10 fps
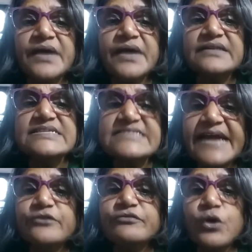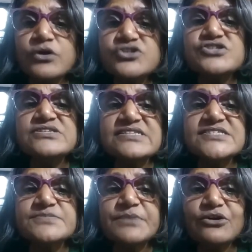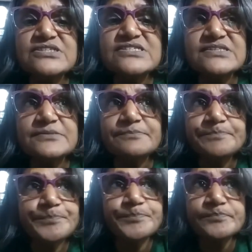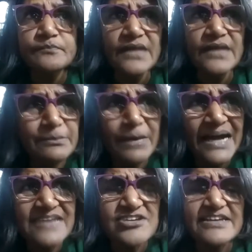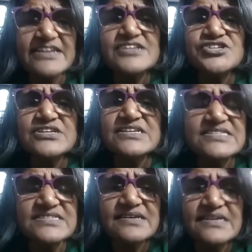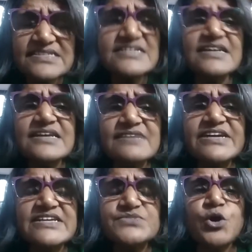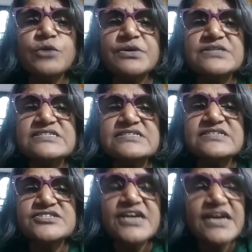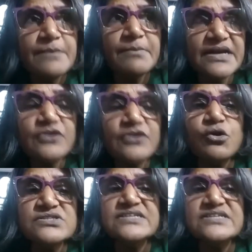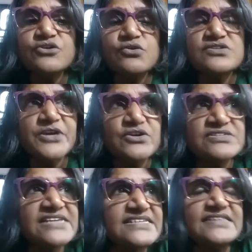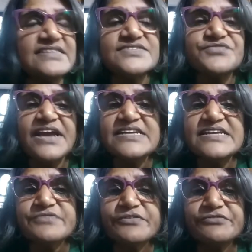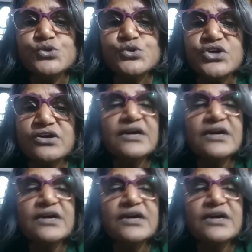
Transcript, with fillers: This kind of consciousness, because in my generation, it's still a very small percentage but it grows and grows because I see this Fridays for Future.